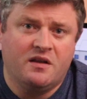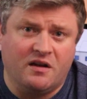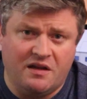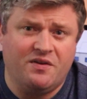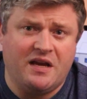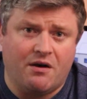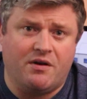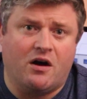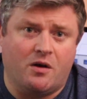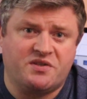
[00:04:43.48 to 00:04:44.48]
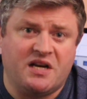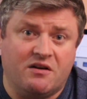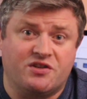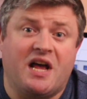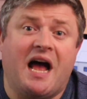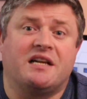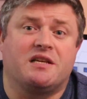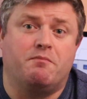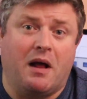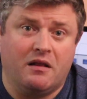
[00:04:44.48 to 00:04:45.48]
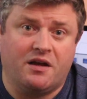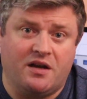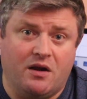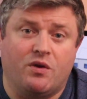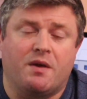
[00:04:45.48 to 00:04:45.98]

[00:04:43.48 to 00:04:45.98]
The living area upstairs has a balcony with